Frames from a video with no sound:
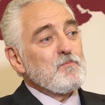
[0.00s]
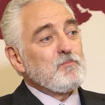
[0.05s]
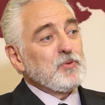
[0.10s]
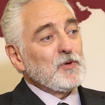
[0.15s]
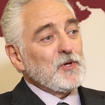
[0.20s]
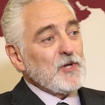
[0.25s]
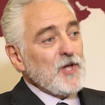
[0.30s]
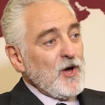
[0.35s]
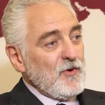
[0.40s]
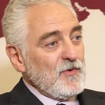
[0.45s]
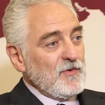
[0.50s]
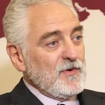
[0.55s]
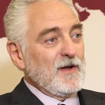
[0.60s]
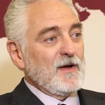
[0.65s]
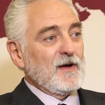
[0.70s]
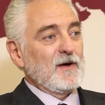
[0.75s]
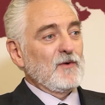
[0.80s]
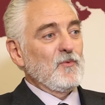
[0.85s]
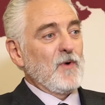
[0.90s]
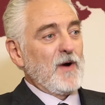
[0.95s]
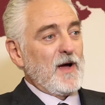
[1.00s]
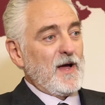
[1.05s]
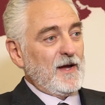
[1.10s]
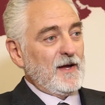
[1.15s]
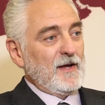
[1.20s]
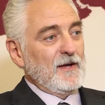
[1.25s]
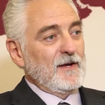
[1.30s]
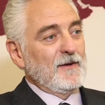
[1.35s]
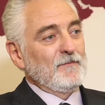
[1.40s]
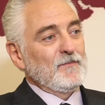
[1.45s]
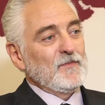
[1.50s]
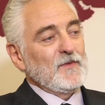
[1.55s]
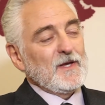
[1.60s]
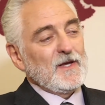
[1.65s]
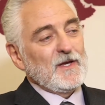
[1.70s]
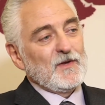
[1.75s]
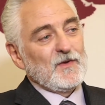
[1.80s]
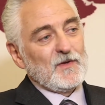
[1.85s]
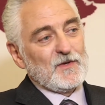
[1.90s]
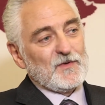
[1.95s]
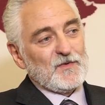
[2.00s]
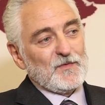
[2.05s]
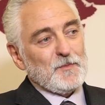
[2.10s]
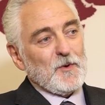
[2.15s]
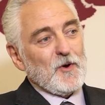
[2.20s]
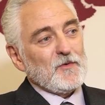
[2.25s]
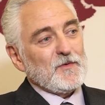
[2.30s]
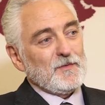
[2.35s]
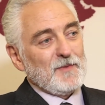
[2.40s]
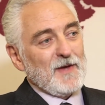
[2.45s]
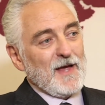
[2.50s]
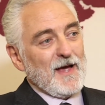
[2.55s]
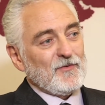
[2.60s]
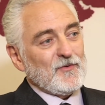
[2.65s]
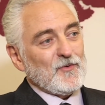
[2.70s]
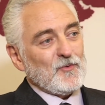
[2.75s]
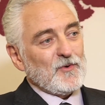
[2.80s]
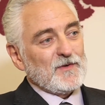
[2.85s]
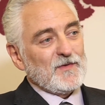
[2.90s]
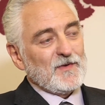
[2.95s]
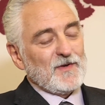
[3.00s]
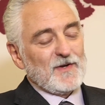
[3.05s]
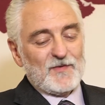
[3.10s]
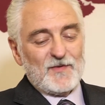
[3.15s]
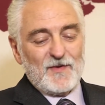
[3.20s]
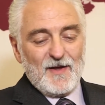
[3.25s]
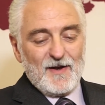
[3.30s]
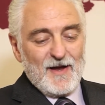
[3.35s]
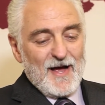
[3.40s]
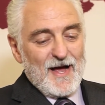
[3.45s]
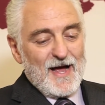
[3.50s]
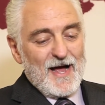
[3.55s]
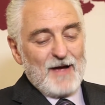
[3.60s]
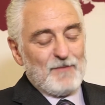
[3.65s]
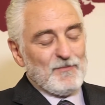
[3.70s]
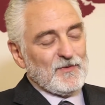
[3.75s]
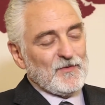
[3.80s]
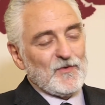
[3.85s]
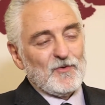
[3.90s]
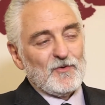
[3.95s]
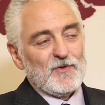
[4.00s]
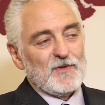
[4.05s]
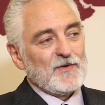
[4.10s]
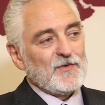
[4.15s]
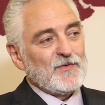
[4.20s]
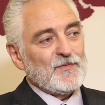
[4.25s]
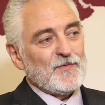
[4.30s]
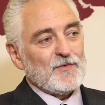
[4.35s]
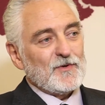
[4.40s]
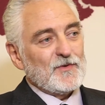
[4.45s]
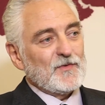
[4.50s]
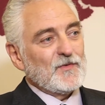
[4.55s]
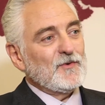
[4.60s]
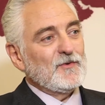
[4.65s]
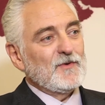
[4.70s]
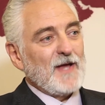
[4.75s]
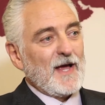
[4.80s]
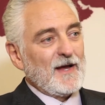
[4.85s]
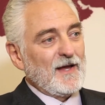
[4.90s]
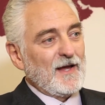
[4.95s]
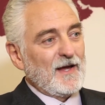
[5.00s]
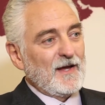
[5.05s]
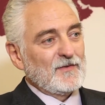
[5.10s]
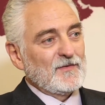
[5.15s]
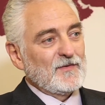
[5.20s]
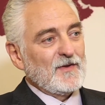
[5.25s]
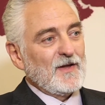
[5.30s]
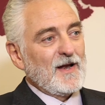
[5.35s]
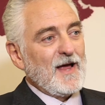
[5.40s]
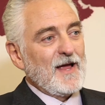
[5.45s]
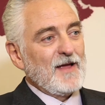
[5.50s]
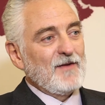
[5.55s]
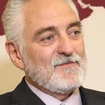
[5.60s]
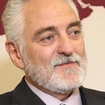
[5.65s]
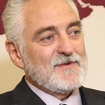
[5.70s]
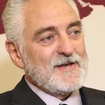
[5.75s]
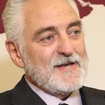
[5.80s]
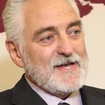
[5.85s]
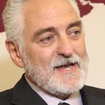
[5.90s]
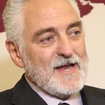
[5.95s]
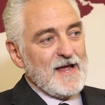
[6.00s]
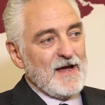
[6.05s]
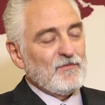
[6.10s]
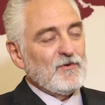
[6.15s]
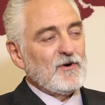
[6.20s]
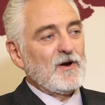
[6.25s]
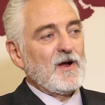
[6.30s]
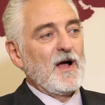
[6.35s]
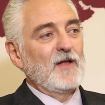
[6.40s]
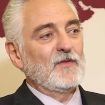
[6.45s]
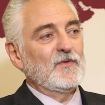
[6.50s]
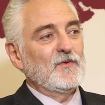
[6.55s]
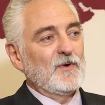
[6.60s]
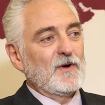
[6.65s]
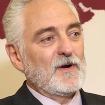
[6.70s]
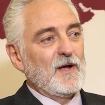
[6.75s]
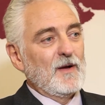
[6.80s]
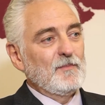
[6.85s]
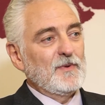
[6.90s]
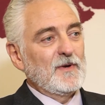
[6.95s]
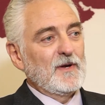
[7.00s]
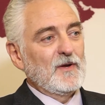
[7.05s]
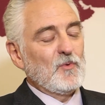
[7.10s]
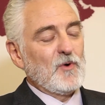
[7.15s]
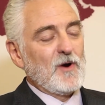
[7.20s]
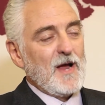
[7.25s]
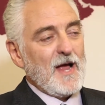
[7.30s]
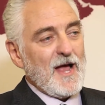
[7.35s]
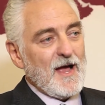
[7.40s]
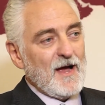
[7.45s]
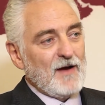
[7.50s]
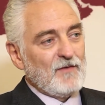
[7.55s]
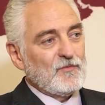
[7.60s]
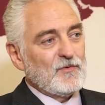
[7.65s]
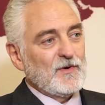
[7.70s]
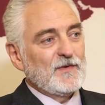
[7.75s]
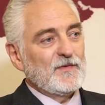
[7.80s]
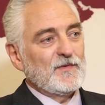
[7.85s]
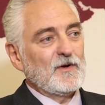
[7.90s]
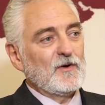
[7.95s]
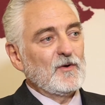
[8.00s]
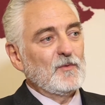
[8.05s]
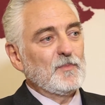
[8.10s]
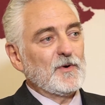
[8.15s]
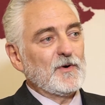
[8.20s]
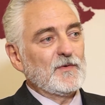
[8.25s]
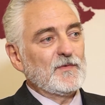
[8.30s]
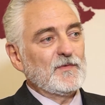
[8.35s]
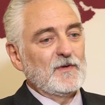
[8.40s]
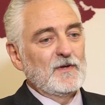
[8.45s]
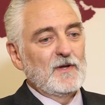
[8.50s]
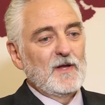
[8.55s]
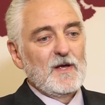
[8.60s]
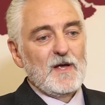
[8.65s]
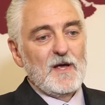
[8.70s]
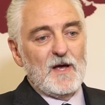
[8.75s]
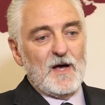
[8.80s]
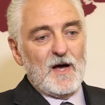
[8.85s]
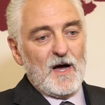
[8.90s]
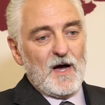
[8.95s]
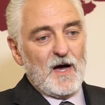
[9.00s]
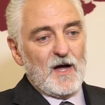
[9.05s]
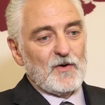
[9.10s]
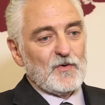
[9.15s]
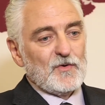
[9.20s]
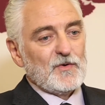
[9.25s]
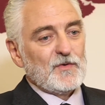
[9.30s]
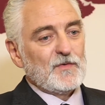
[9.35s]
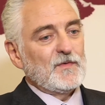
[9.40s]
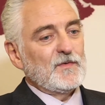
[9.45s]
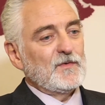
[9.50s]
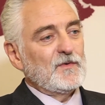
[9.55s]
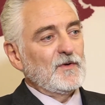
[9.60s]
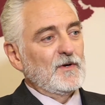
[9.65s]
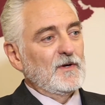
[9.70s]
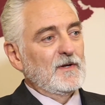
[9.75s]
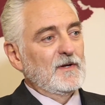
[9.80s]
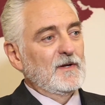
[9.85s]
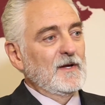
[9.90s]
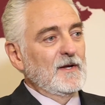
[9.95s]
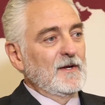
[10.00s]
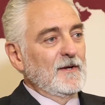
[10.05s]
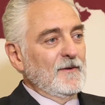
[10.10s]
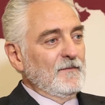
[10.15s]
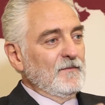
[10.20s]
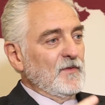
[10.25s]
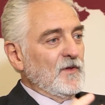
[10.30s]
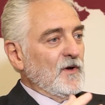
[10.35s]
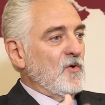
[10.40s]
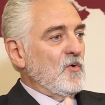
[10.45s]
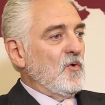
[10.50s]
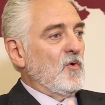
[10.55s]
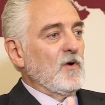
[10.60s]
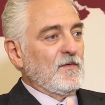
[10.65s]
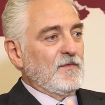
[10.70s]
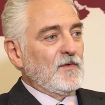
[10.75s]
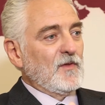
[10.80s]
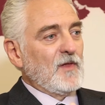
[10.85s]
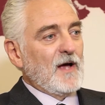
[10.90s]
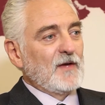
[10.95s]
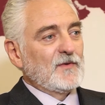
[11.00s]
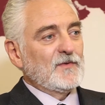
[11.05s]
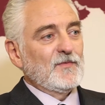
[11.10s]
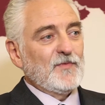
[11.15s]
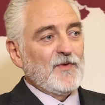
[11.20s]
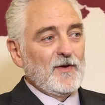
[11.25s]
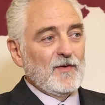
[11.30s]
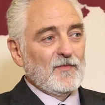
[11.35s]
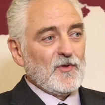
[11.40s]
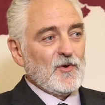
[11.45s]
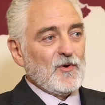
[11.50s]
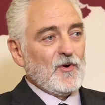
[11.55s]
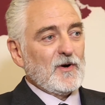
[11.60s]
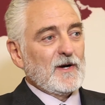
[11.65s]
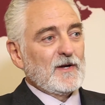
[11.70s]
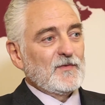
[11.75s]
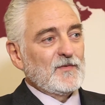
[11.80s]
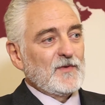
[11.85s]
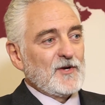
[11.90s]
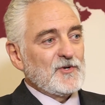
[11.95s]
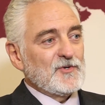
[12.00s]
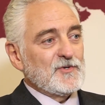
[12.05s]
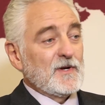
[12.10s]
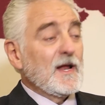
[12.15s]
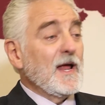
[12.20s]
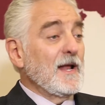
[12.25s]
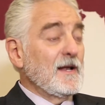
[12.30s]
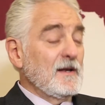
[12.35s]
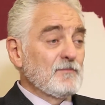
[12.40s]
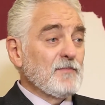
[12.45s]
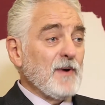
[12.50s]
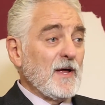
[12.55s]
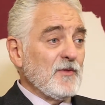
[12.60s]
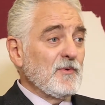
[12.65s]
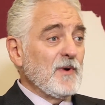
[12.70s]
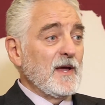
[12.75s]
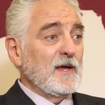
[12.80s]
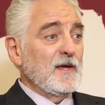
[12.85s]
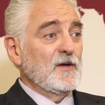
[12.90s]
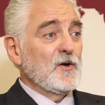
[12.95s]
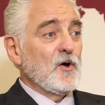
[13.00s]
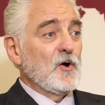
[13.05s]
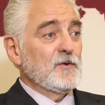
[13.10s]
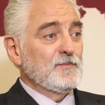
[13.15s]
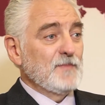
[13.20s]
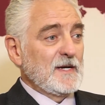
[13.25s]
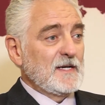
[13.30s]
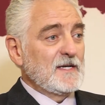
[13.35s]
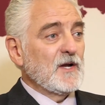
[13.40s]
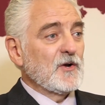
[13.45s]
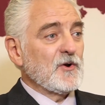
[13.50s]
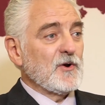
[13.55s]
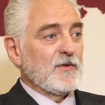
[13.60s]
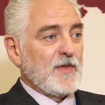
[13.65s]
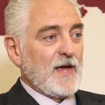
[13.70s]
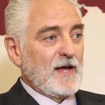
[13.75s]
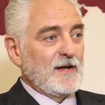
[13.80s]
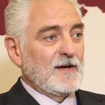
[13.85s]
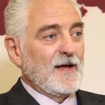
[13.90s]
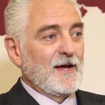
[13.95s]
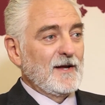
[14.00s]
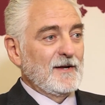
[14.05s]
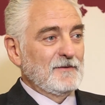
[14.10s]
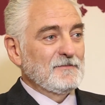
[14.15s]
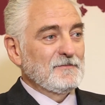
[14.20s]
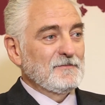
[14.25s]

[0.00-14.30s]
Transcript: blown away. He spoke to me afterwards and he said, I've been doing this for 2 decades and I have never gone to a company where every single person understood the core philosophy of the organization. And by the way, he owed me dinner that night.